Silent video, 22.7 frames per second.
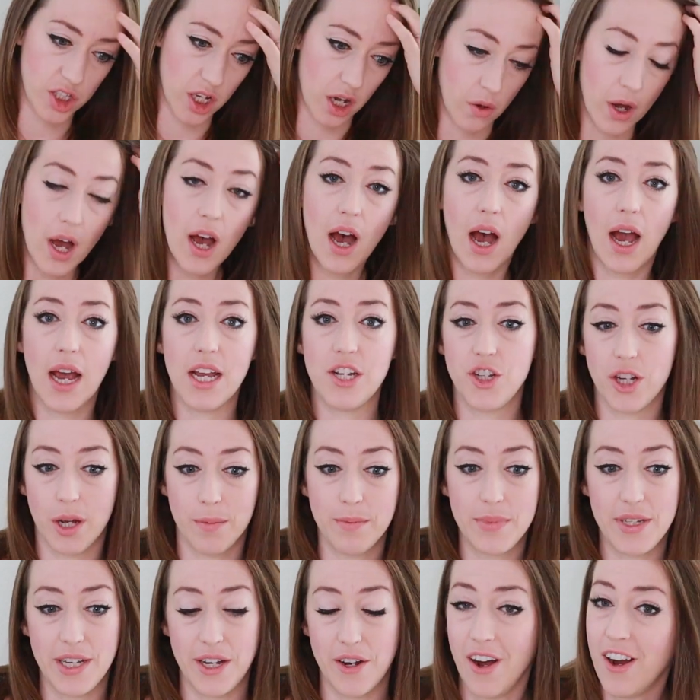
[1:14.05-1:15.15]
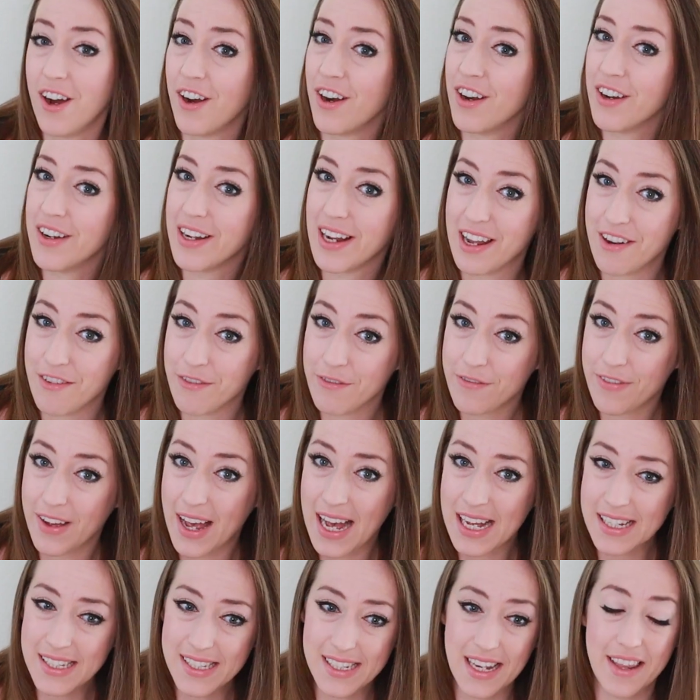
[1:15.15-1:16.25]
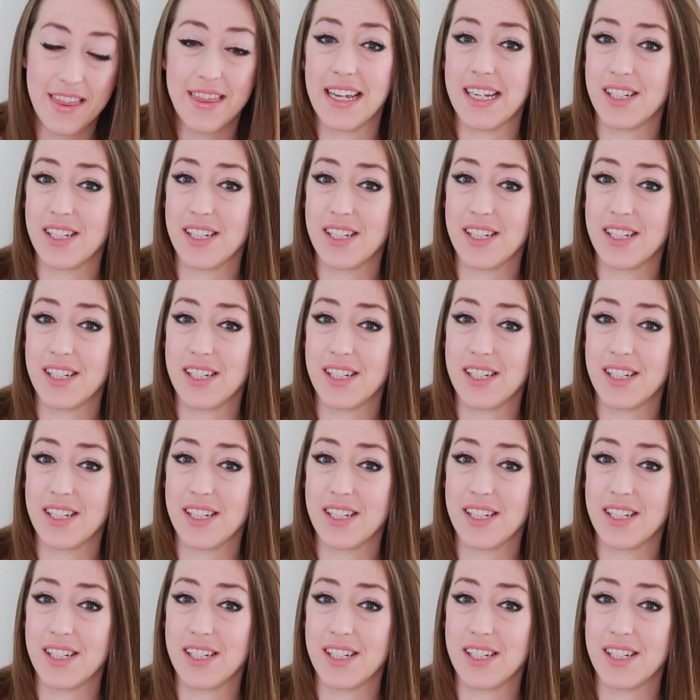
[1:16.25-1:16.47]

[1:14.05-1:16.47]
So I jumped in hard and fast.